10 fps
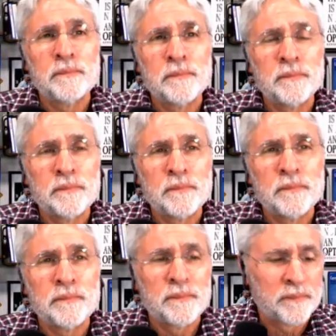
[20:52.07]

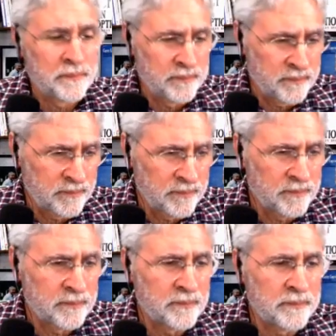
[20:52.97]

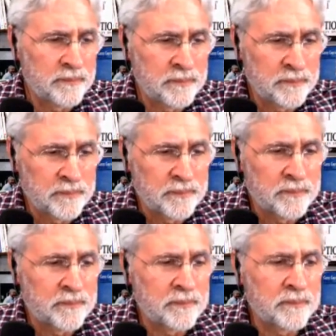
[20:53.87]

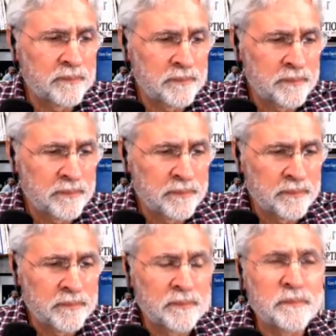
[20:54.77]

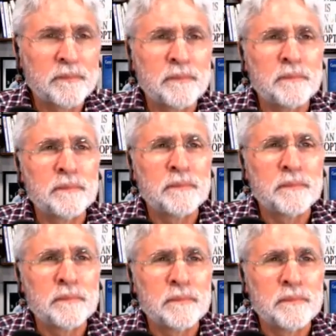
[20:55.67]

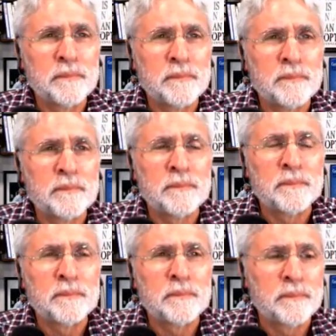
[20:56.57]

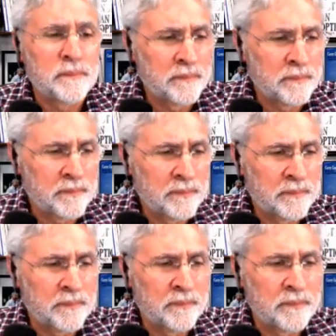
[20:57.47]

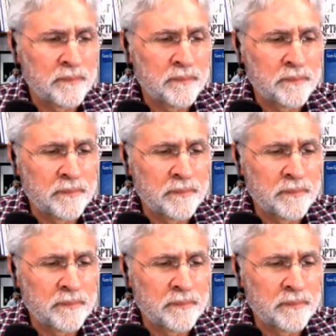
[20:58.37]
The person shown says nothing.